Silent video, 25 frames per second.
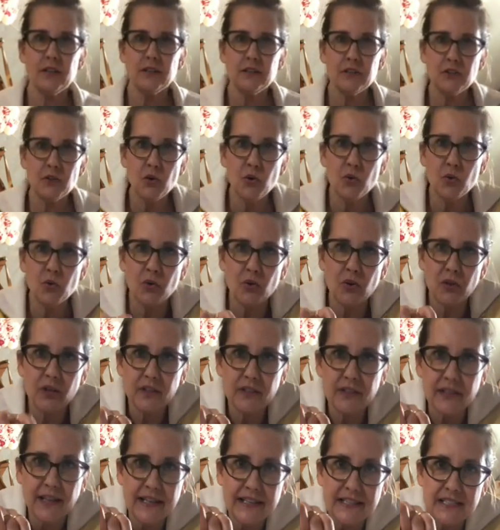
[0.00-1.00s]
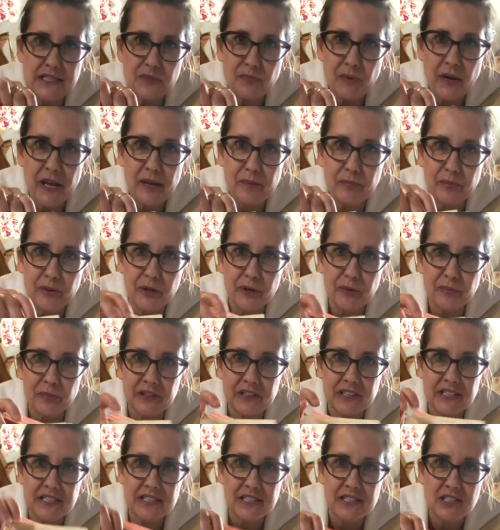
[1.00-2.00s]
cool, nice paper, but
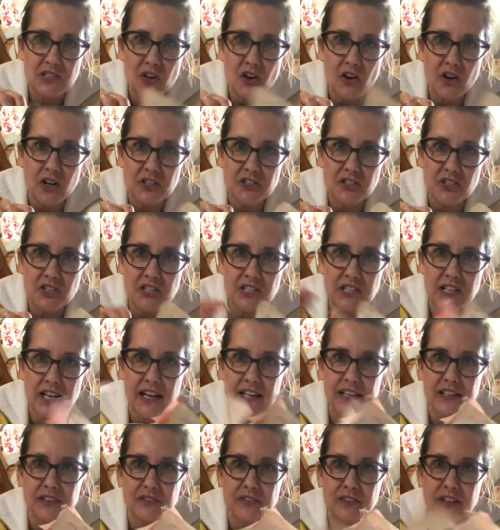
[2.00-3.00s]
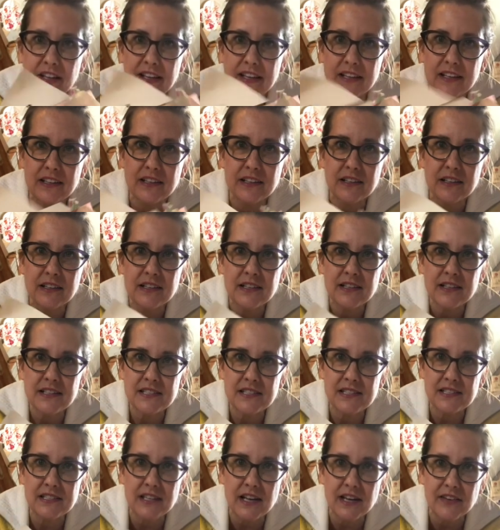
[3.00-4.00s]
this is all just kind of like
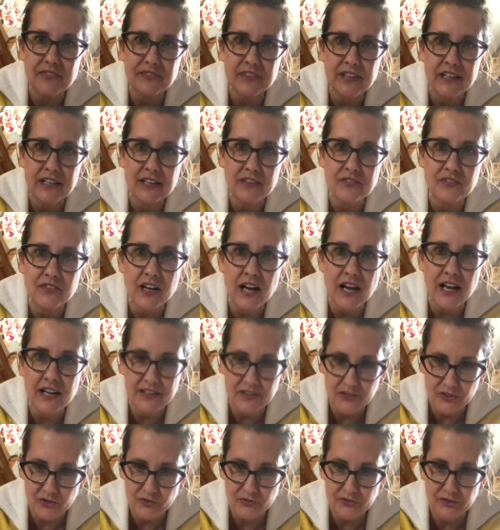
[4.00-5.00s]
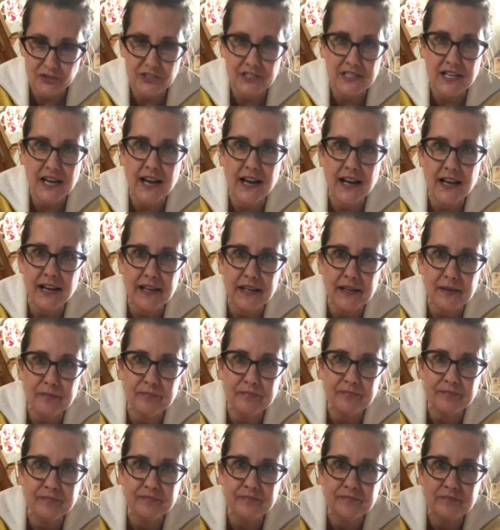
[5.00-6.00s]
stuff that I've gotten over time.
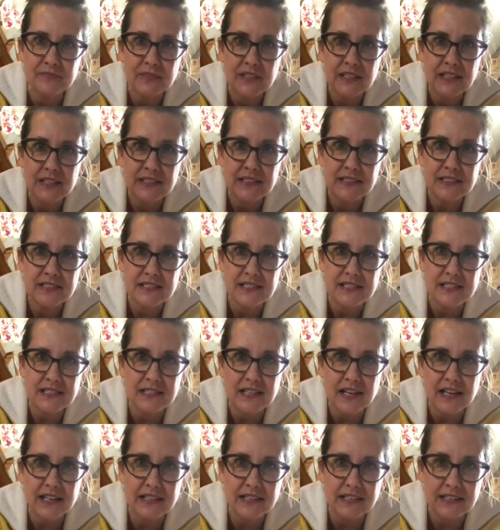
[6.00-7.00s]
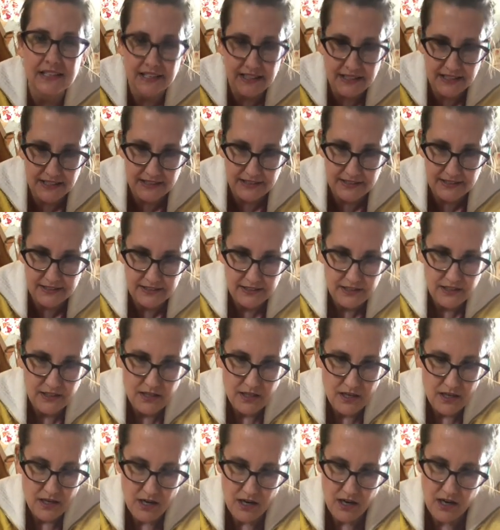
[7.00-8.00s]
This is kind of neat.
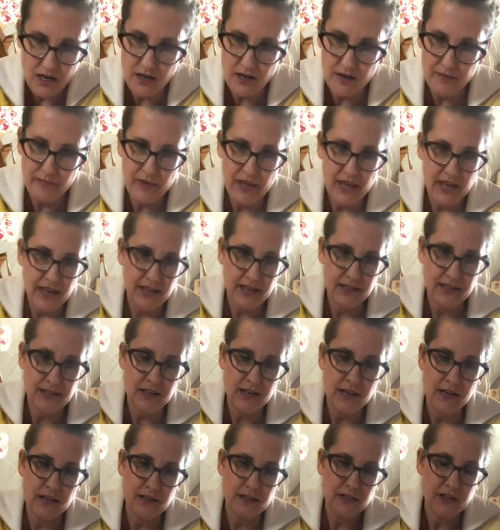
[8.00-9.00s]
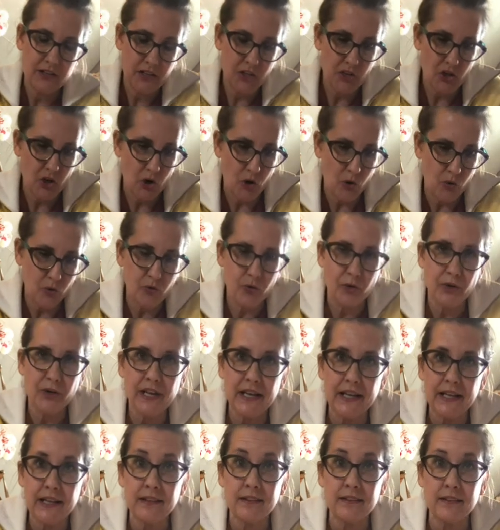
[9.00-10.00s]
And you know,
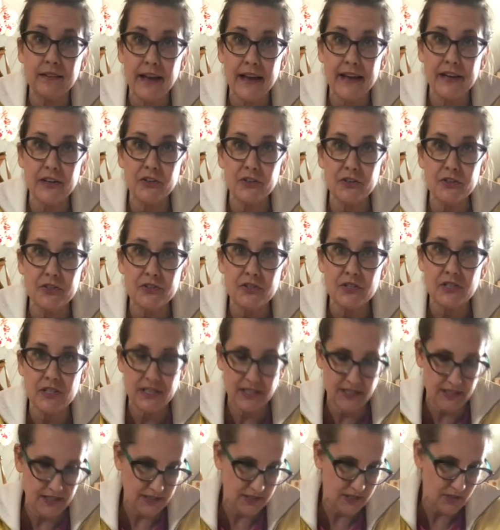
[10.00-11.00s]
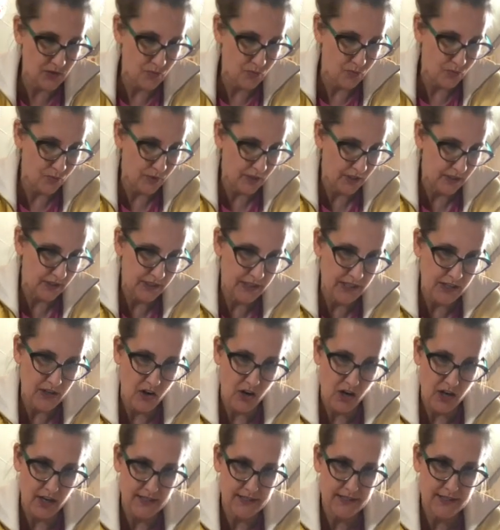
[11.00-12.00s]
creating layers is really
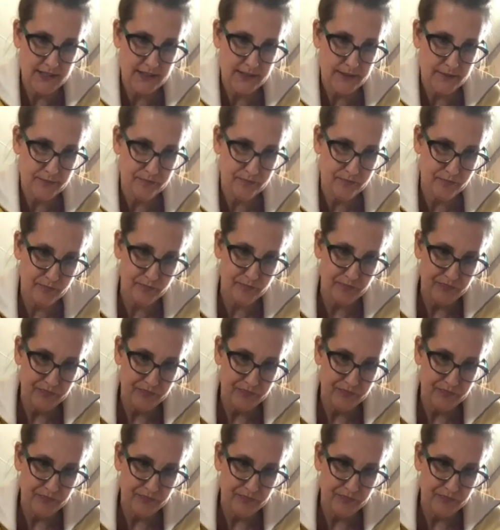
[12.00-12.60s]
awesome.